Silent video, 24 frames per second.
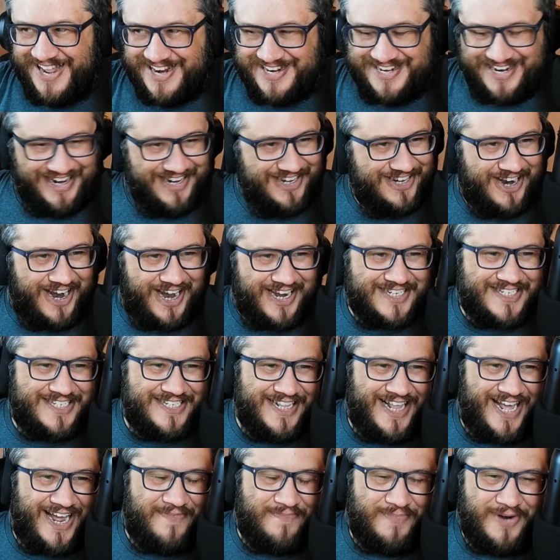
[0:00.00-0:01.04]
Didn't cost you
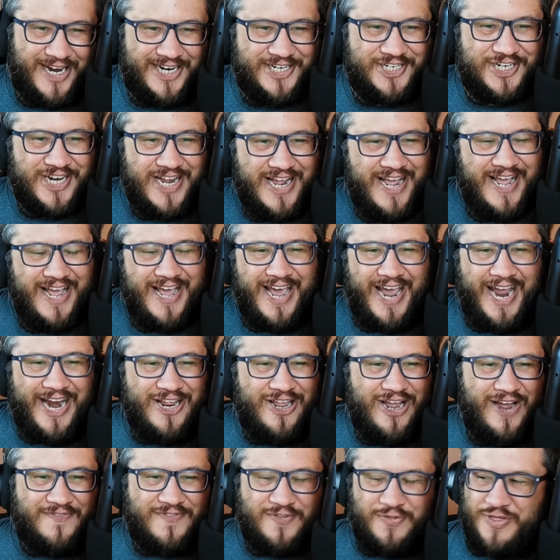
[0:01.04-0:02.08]
that much. And
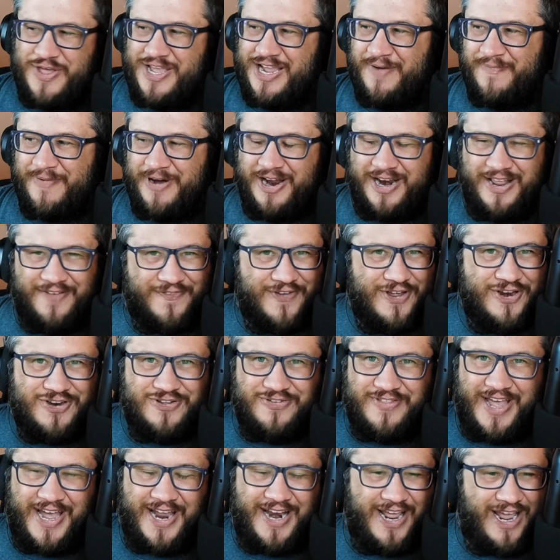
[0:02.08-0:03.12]
you have to think about, if you do
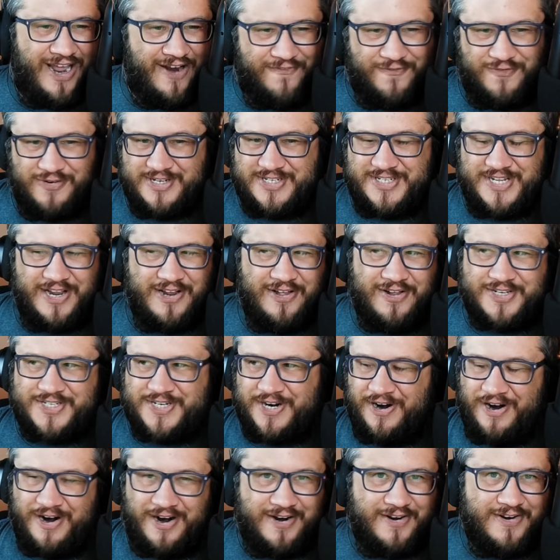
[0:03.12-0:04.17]
that every single
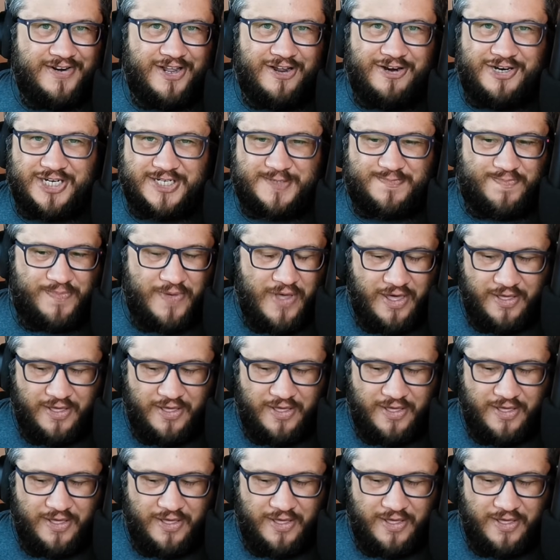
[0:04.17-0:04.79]
turn, you just